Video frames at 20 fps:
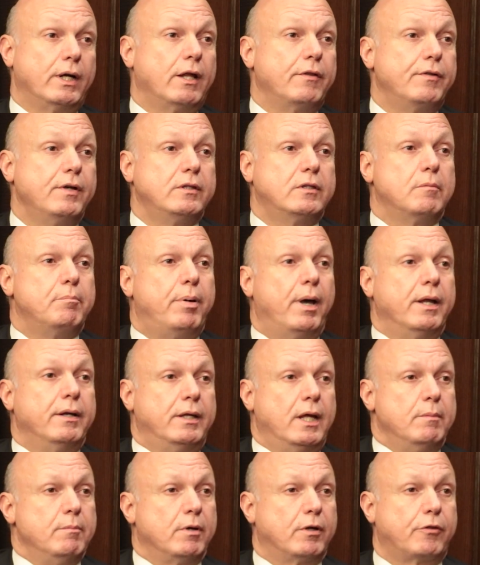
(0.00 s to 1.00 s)
and I think the
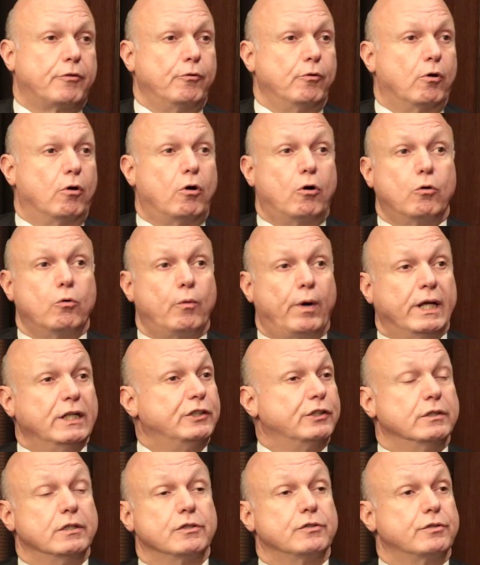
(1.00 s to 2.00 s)
pandemic threw a whole
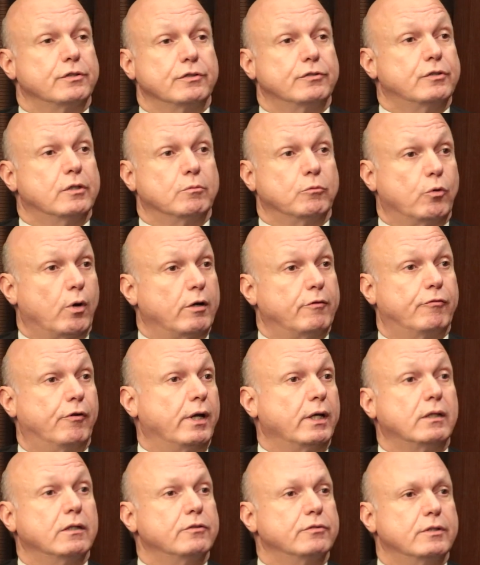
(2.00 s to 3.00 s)
wrench in the system, quite
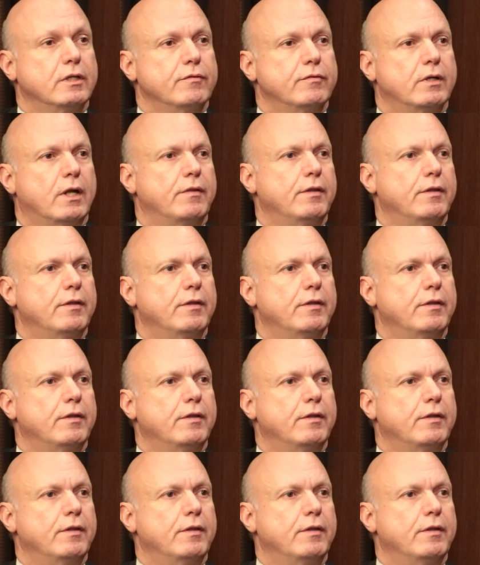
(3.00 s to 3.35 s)
frankly, Stephen.